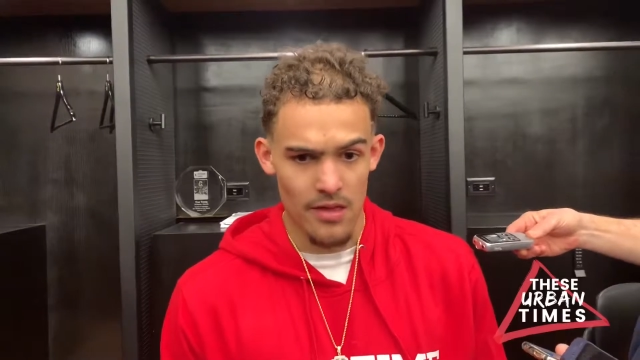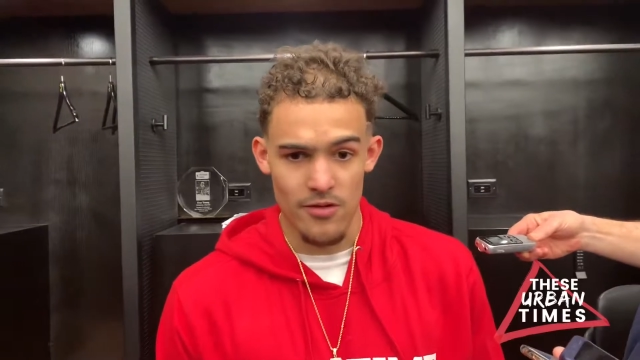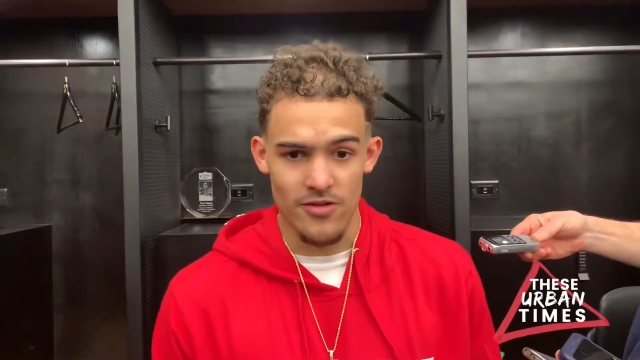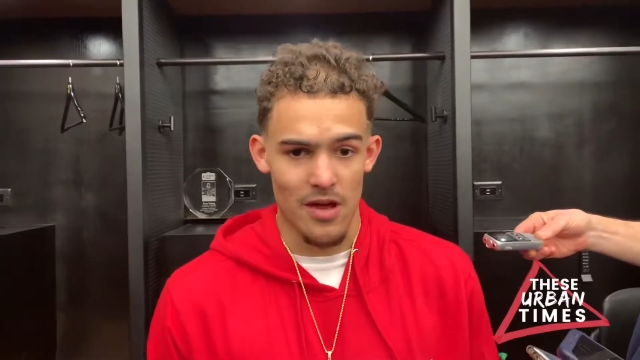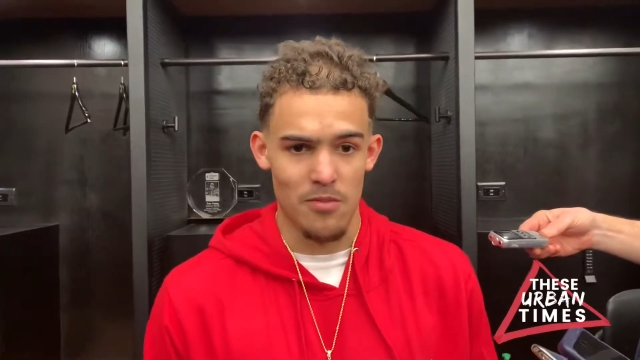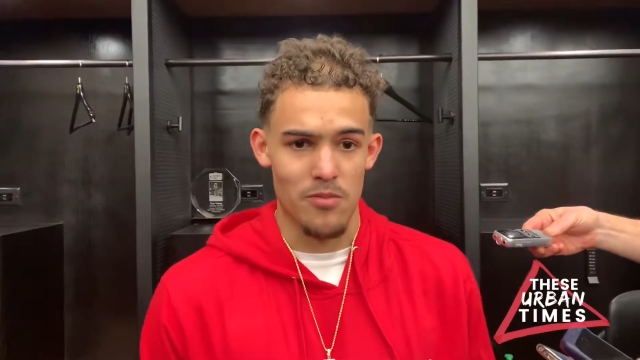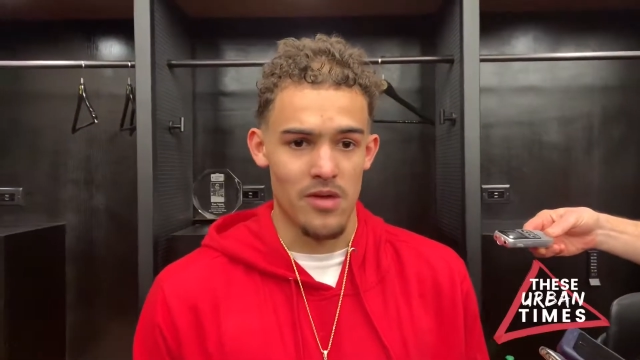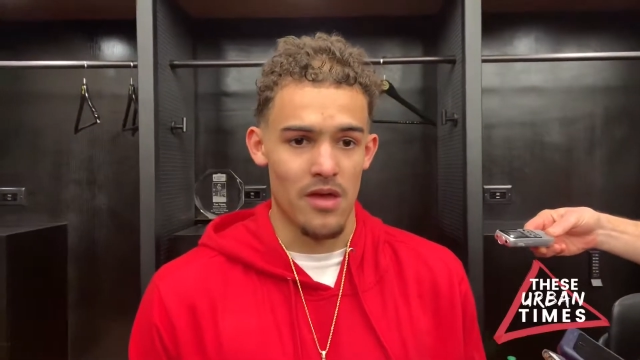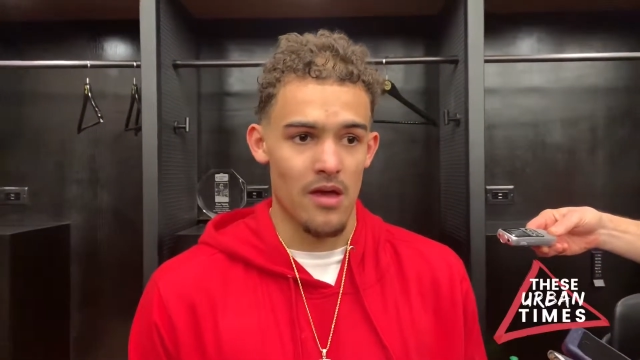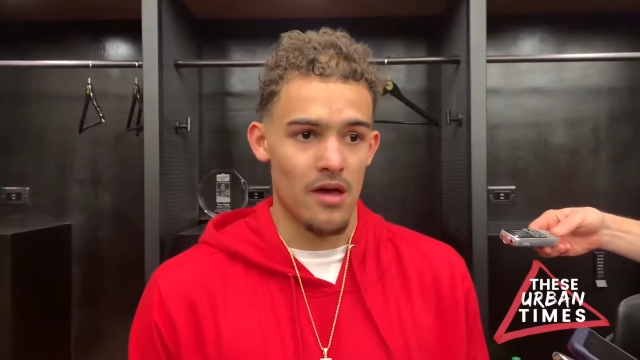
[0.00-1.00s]
They were trapping
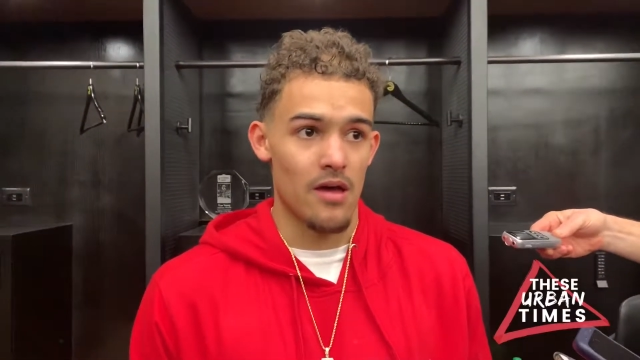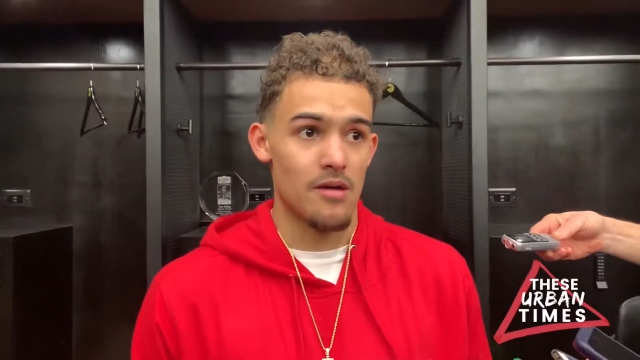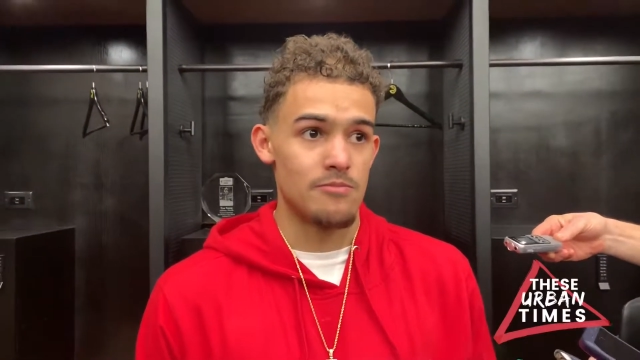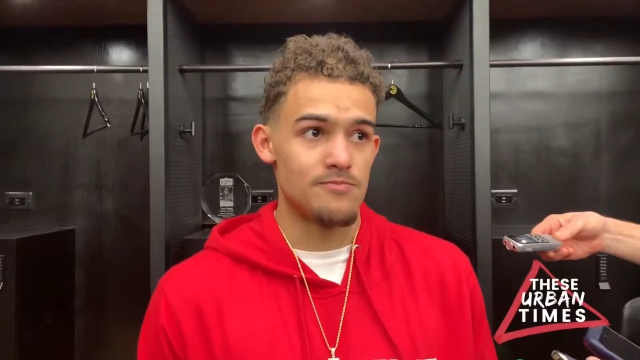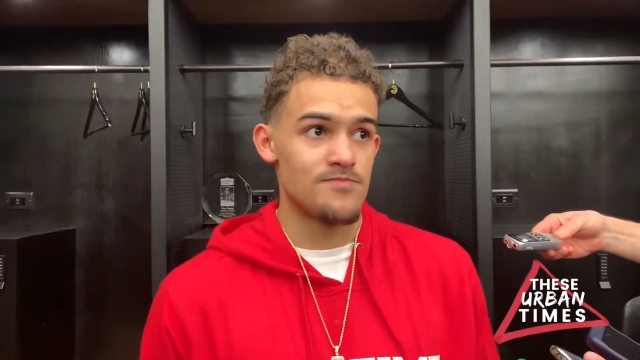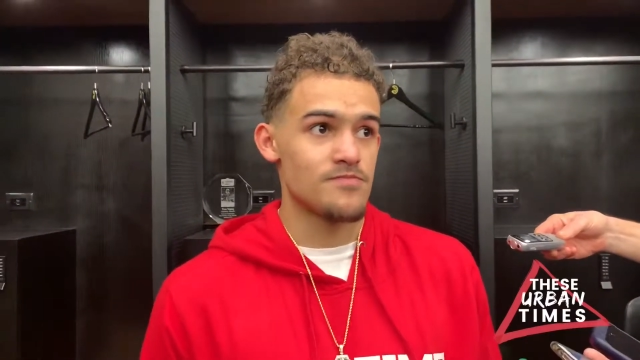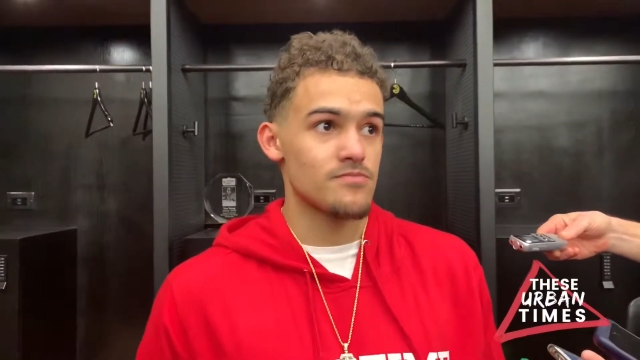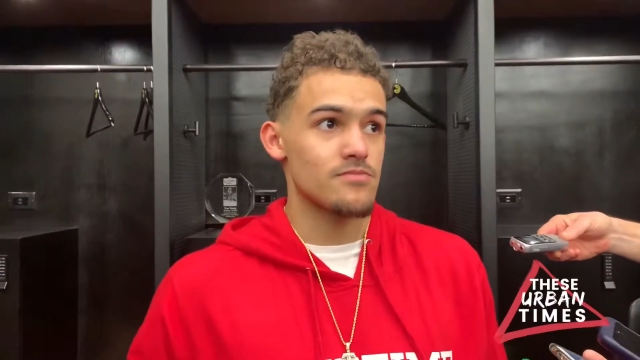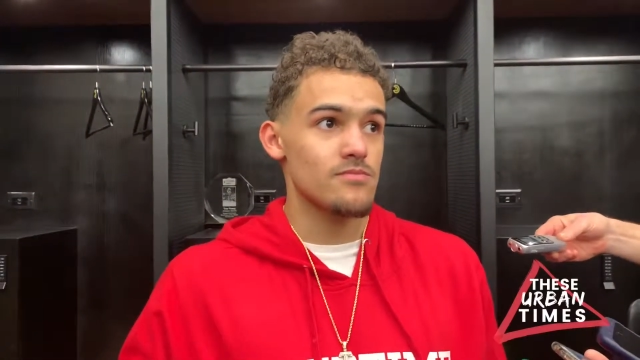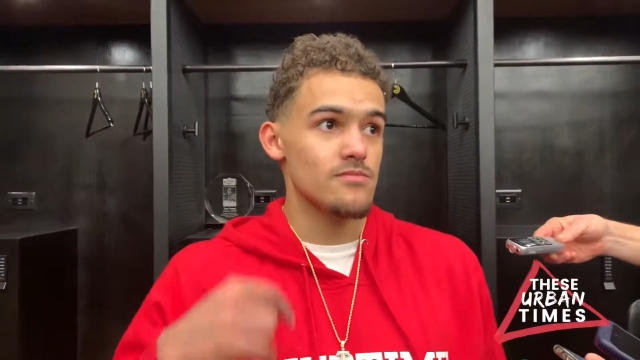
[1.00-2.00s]
me.
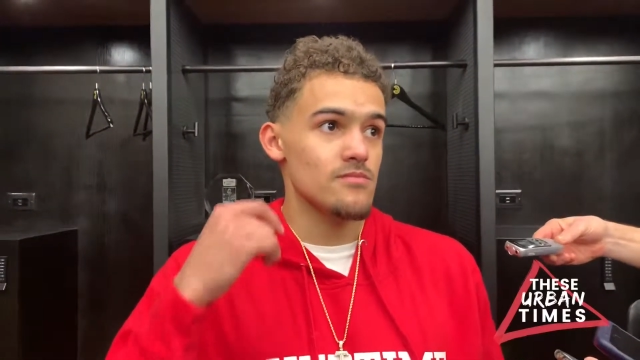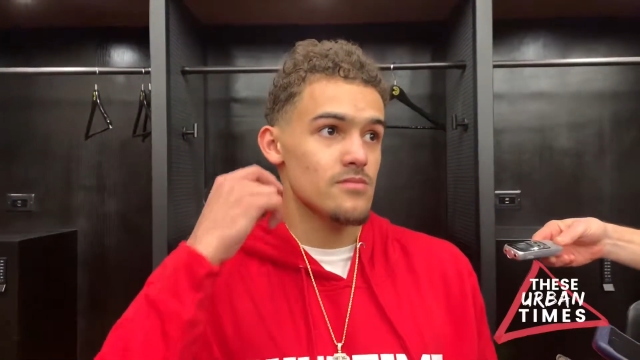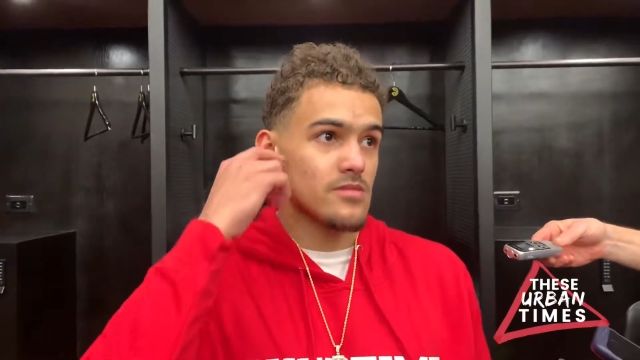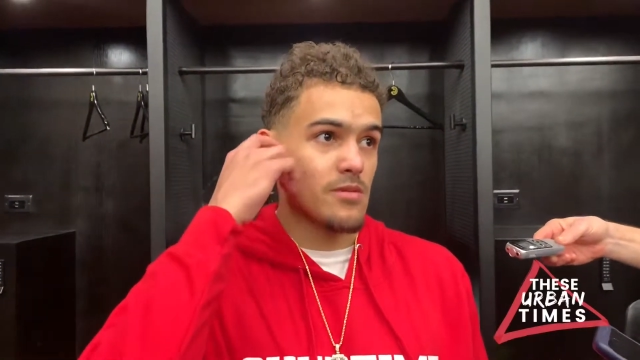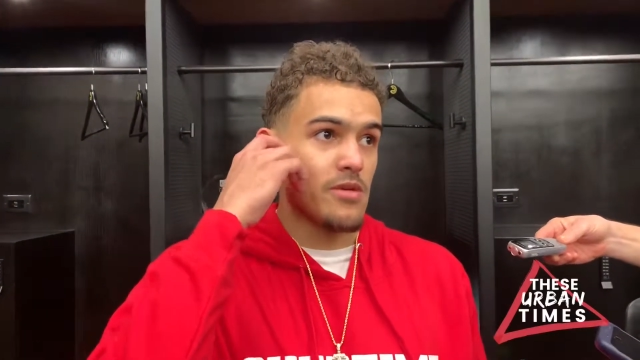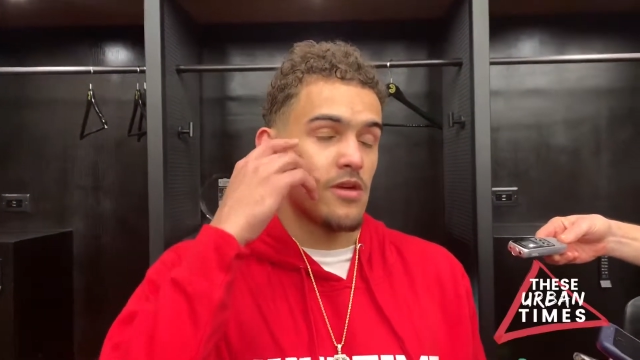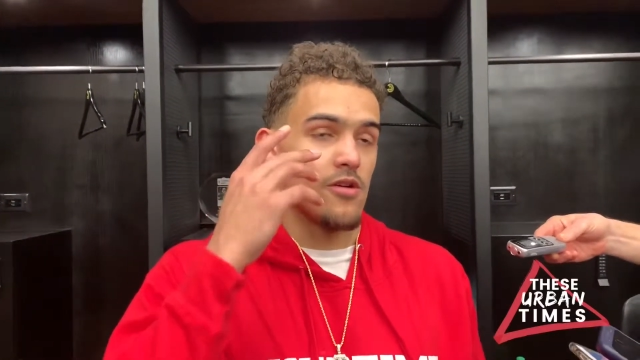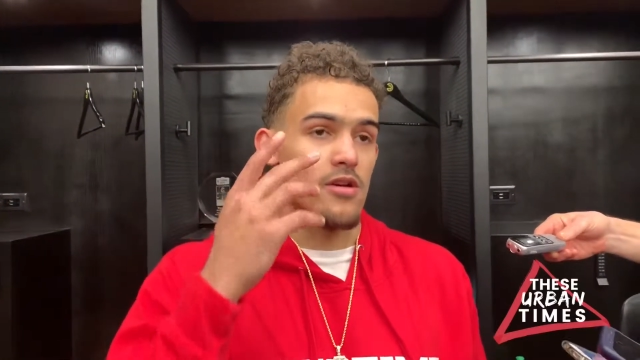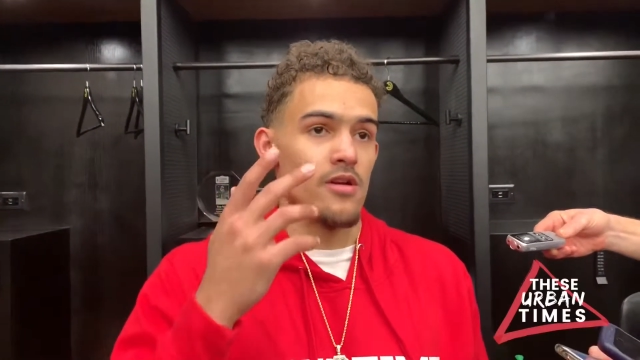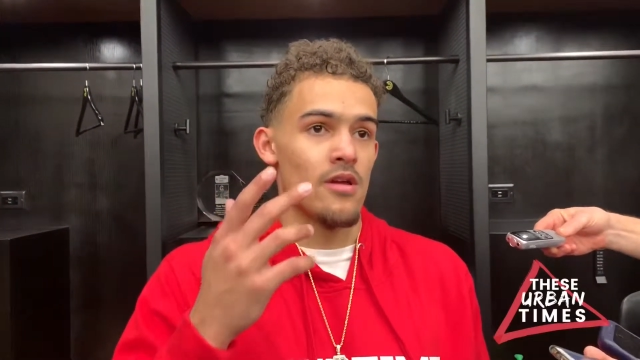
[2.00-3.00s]
I mean, they were